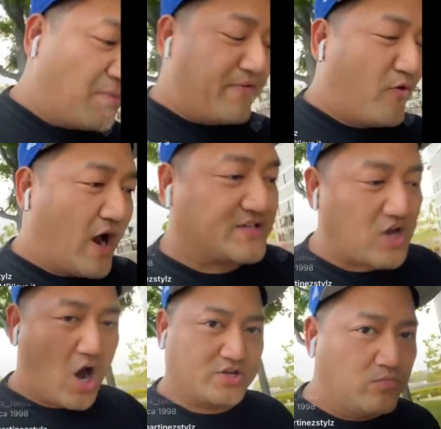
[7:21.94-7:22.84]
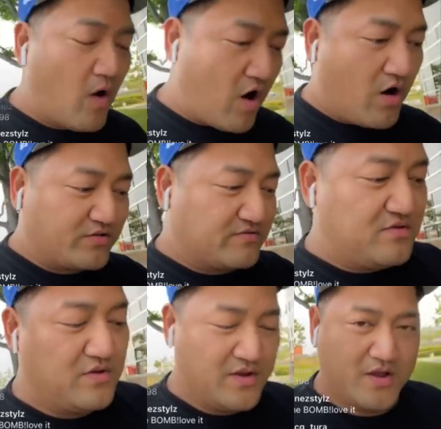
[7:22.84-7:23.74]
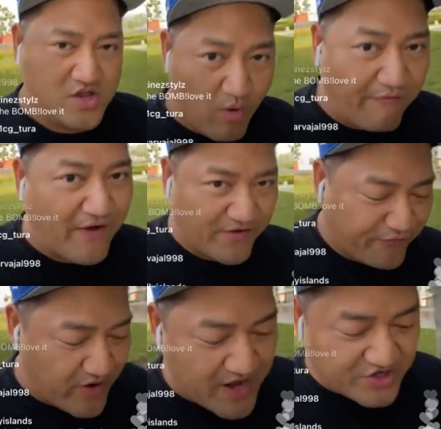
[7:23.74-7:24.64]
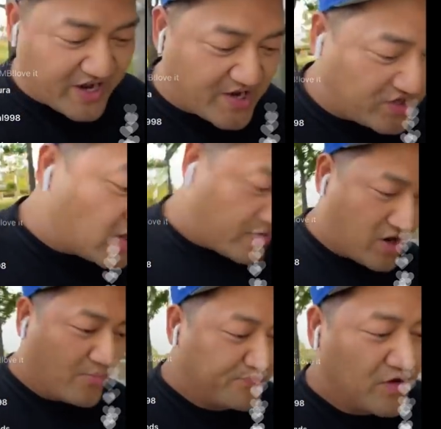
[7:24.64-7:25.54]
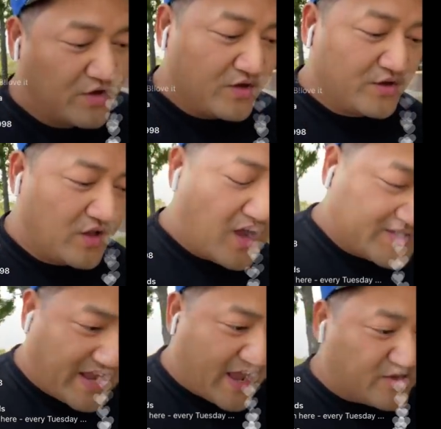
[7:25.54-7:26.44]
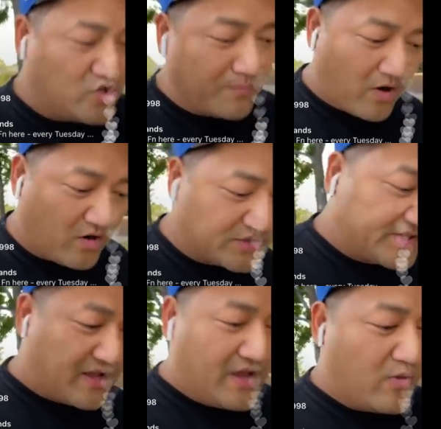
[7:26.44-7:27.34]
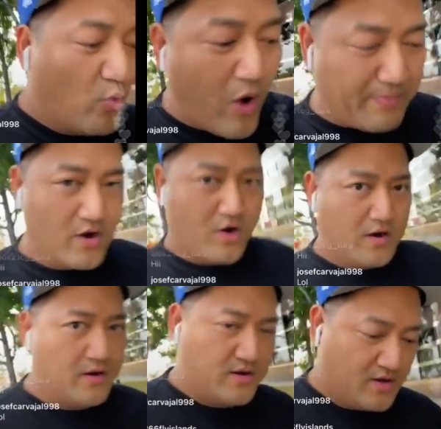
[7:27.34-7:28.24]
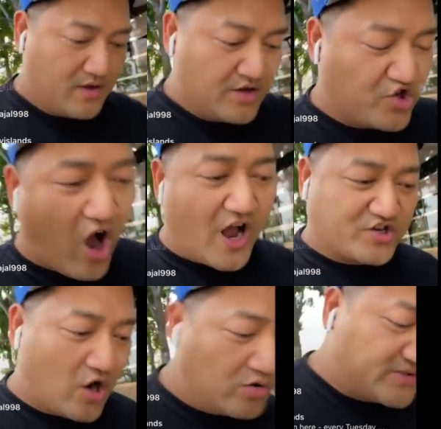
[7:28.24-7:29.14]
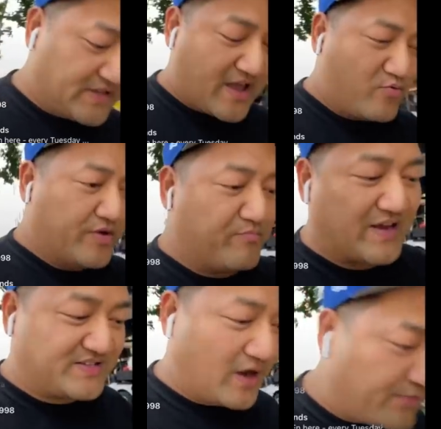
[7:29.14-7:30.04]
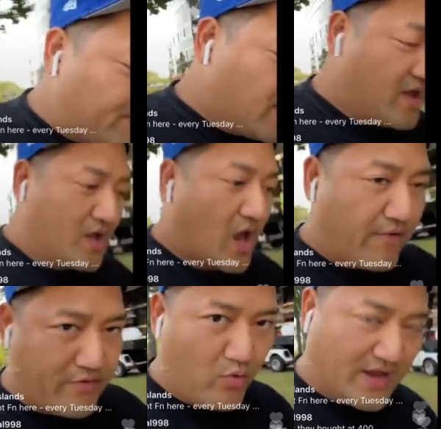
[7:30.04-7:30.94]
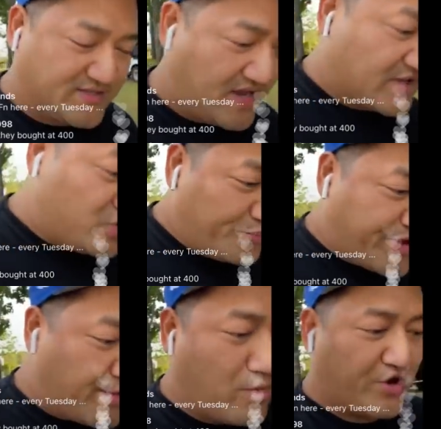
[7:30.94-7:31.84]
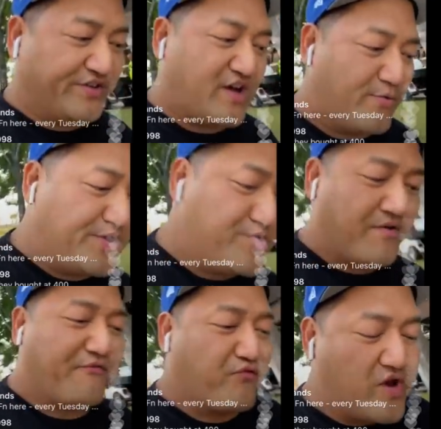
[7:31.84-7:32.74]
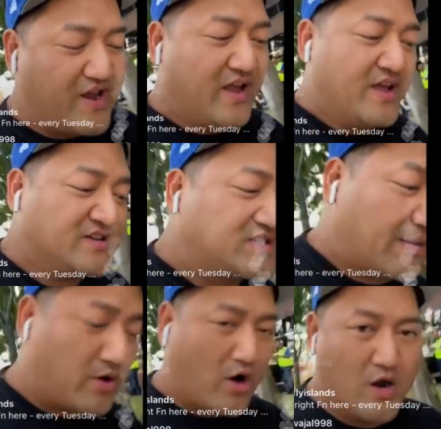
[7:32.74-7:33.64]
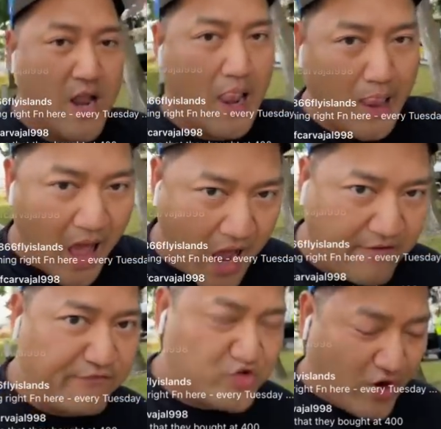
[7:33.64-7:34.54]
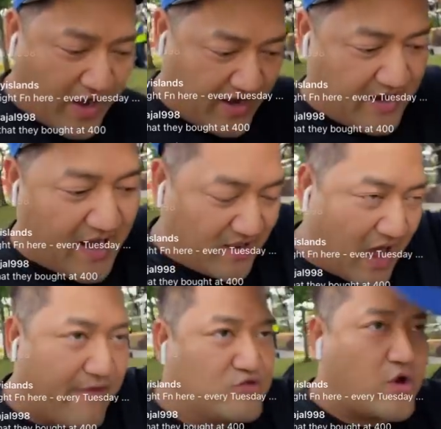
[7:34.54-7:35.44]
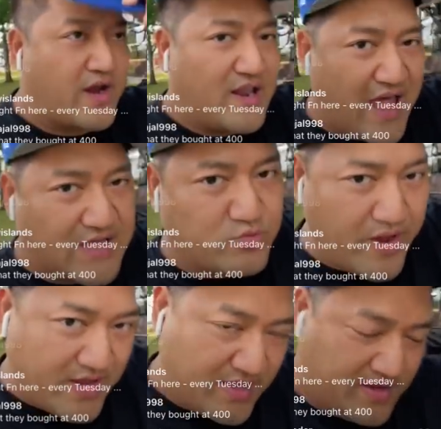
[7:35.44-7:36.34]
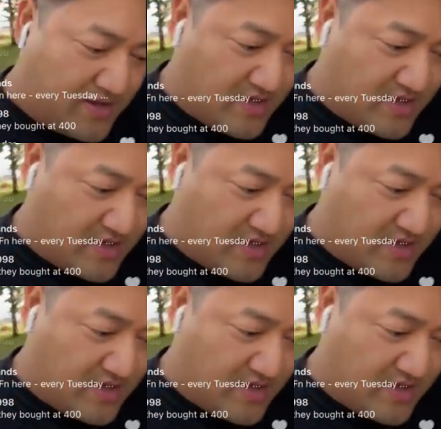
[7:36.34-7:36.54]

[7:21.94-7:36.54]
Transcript: so before I start, tomorrow, you want fucking free education? Here we go. Attend tomorrow's webinar. Tosh hosted it with myself every Wednesday at 2 p.m. market time. We do a free seminar, live trading. I live traded last week,